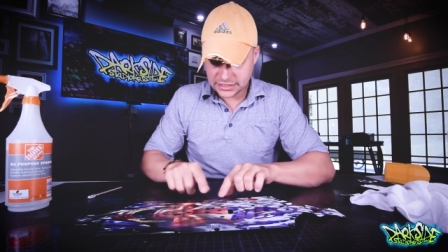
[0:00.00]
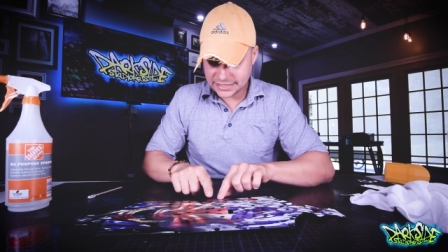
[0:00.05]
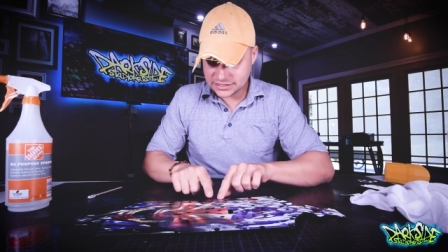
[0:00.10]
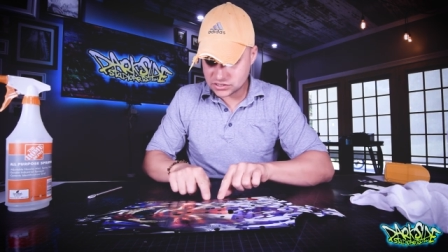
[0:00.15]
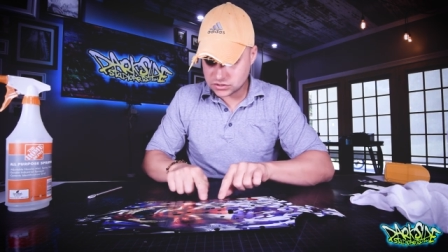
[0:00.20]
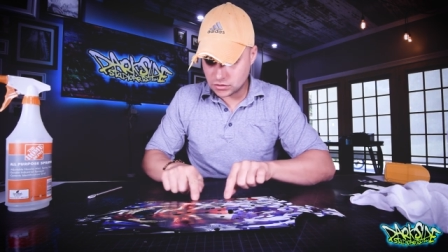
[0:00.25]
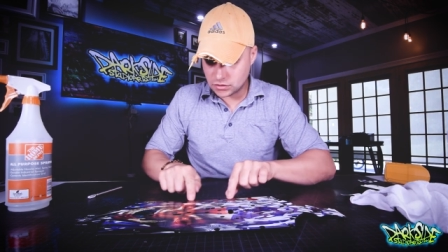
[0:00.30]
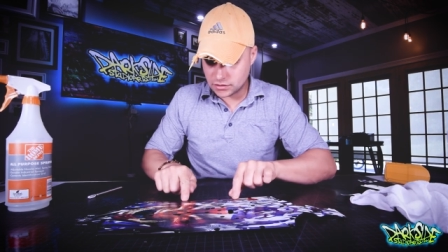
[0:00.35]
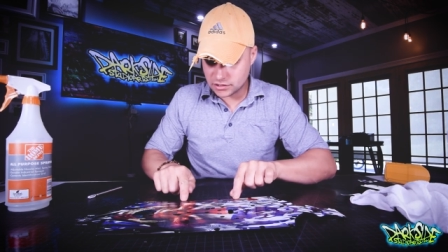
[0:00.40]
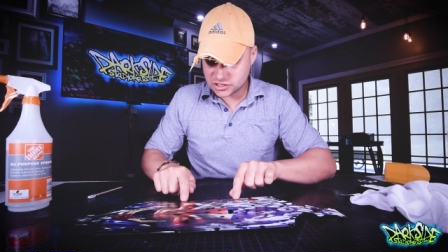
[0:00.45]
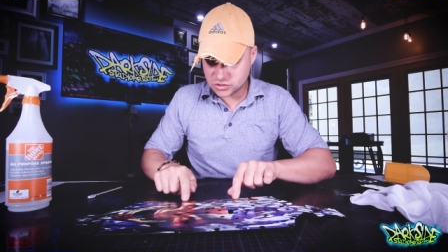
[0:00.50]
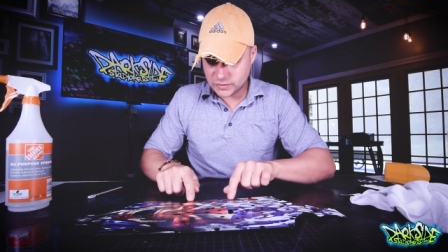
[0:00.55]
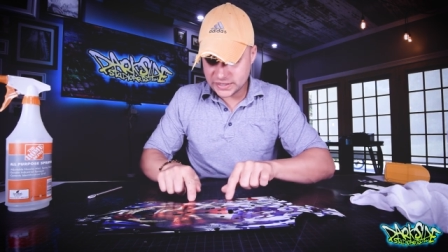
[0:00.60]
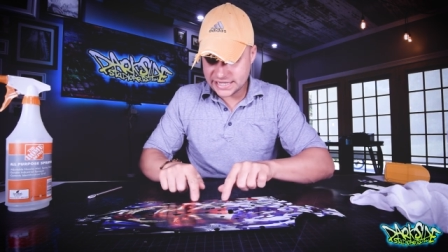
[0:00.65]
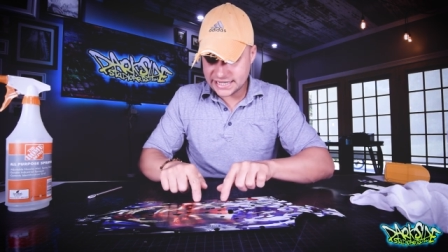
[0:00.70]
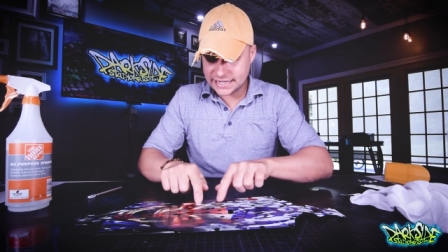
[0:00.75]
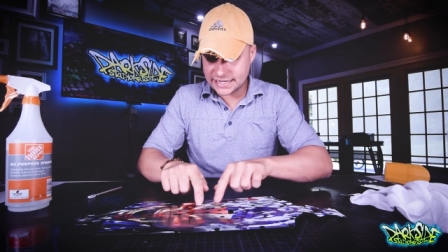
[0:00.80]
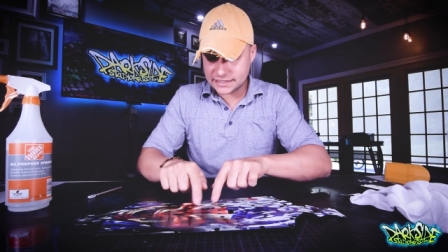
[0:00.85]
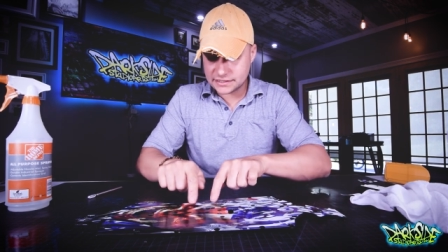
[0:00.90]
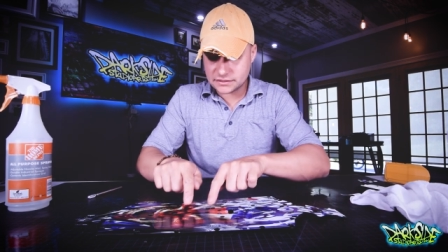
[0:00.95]
as long as we
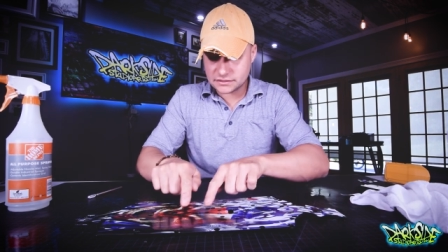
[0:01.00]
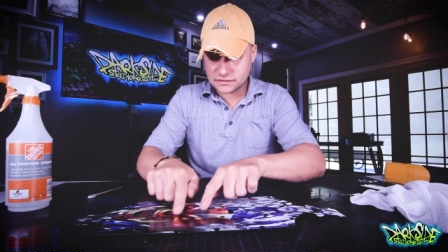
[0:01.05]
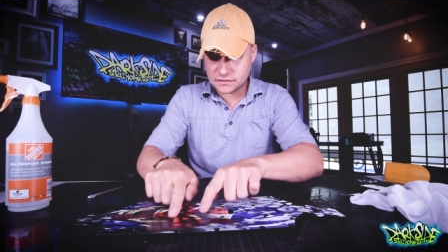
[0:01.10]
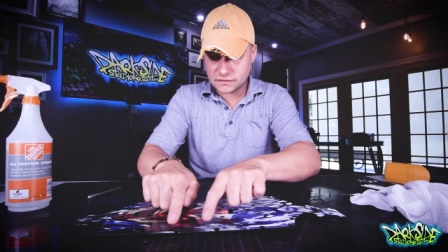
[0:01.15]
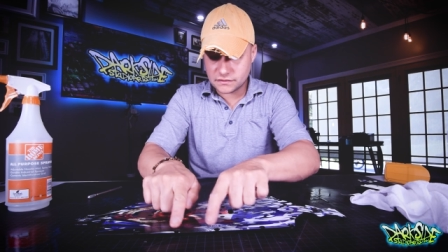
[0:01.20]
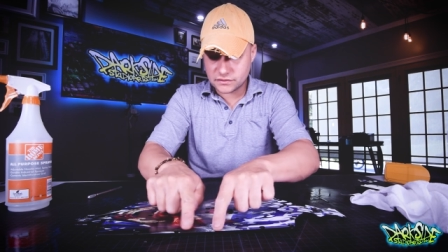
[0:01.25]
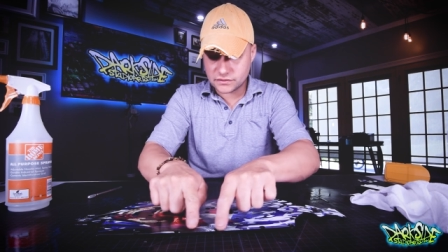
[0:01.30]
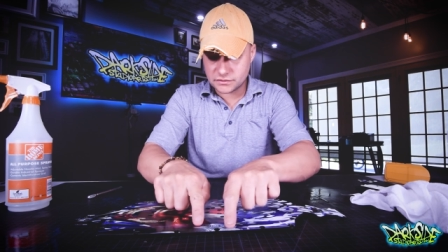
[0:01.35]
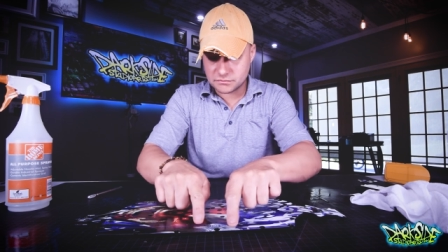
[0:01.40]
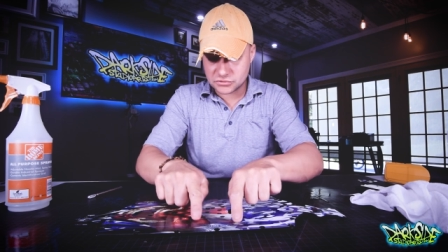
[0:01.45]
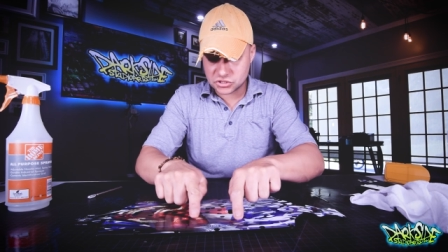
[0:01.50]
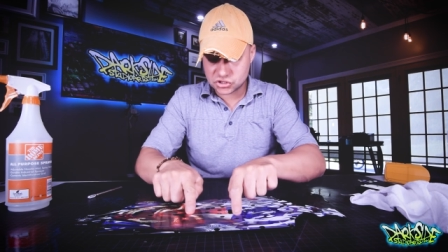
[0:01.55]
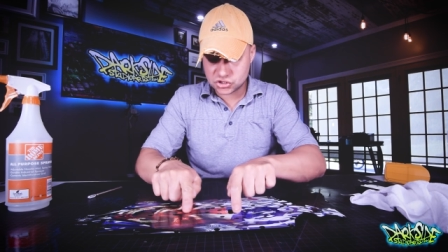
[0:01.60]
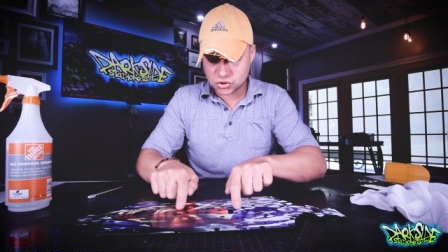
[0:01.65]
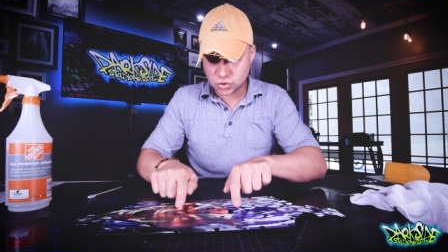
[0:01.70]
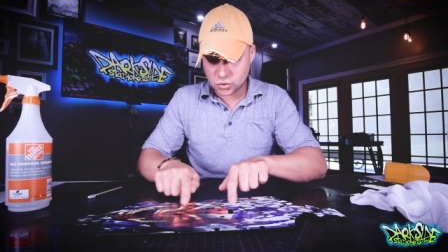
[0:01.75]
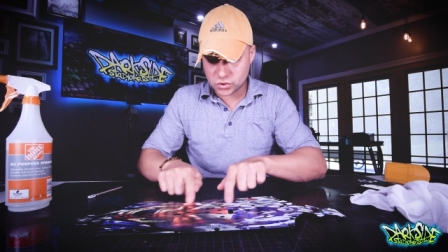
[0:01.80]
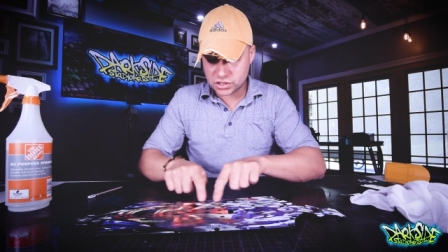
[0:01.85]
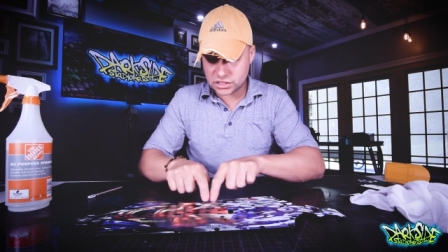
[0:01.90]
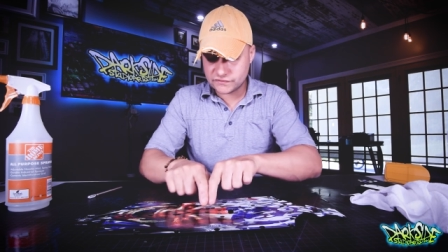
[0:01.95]
get the
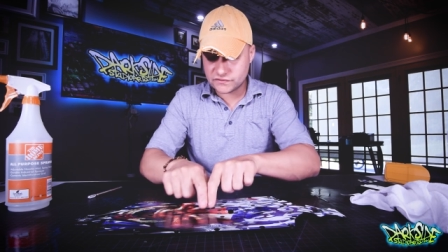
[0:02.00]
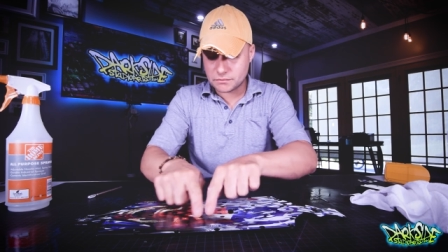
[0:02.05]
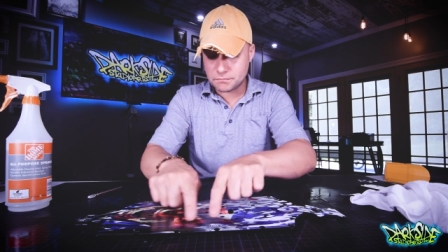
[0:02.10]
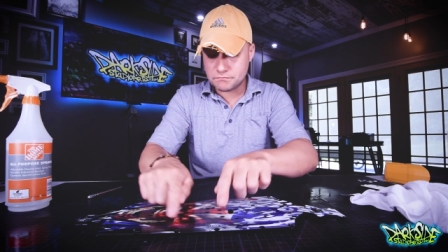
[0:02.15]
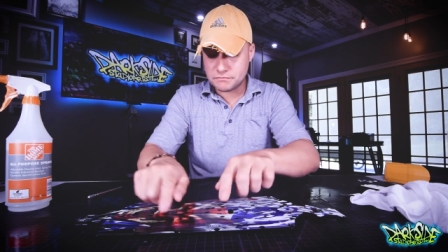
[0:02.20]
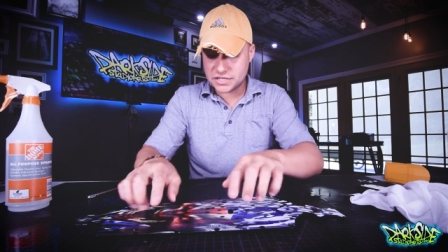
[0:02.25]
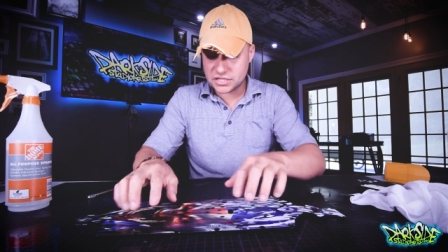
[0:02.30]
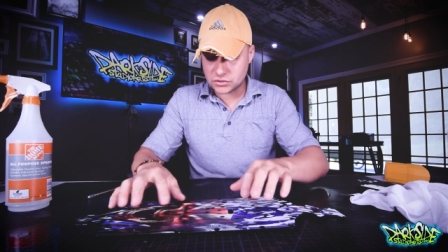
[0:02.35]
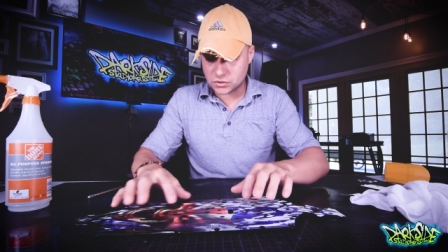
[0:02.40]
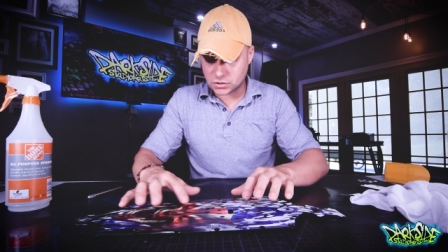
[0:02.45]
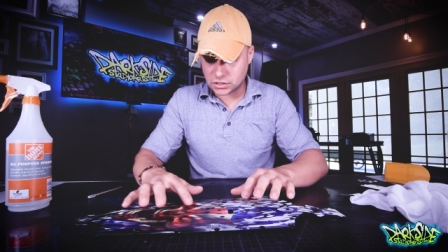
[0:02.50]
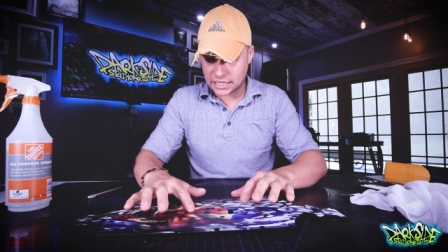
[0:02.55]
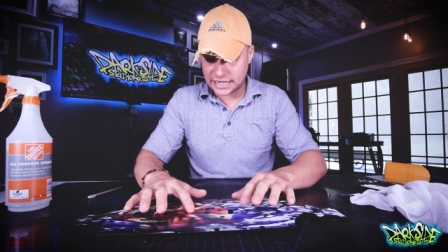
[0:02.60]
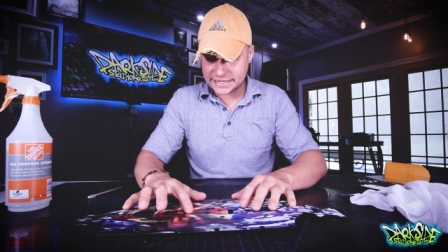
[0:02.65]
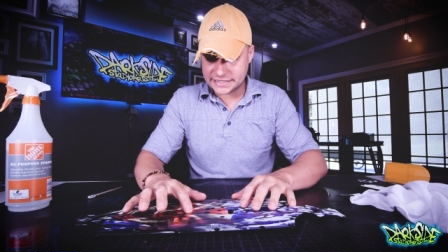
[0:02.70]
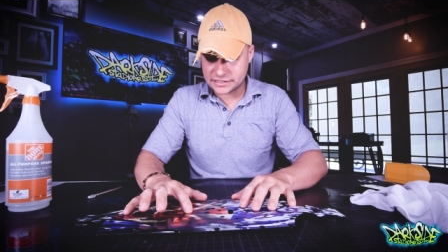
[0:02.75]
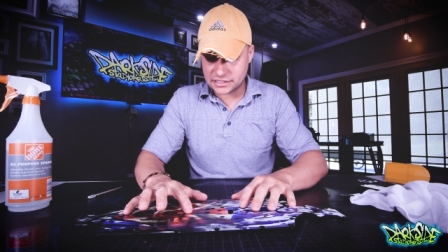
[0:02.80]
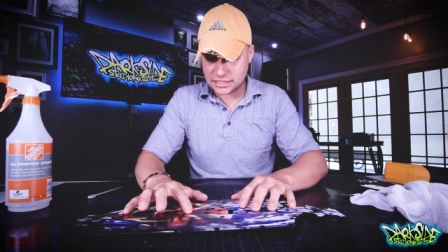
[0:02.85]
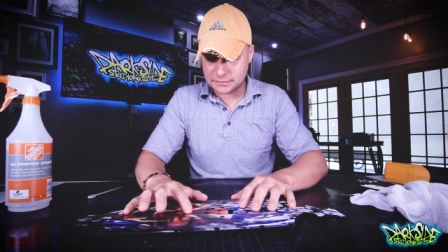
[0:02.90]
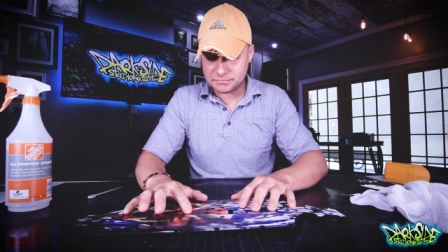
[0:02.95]
majority of the middle
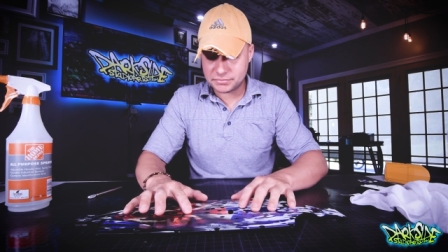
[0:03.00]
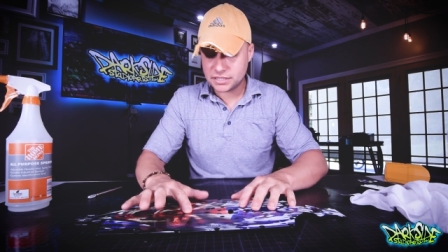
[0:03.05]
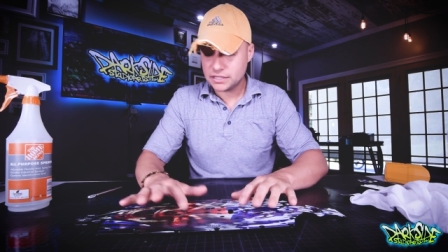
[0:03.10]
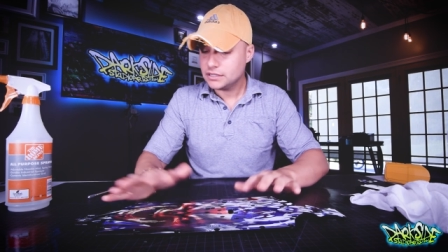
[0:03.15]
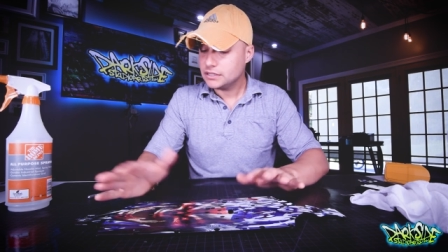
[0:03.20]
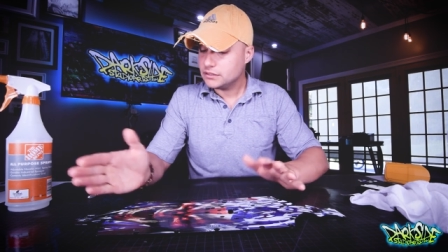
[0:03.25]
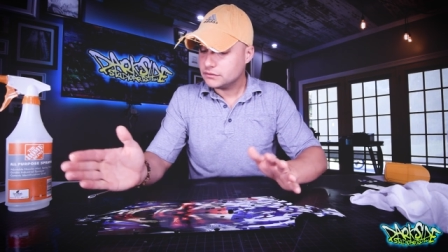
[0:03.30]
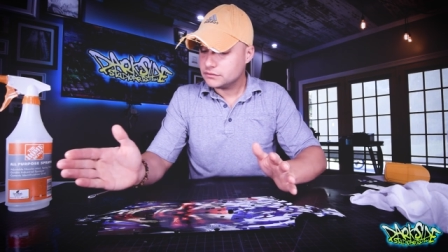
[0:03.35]
lined up,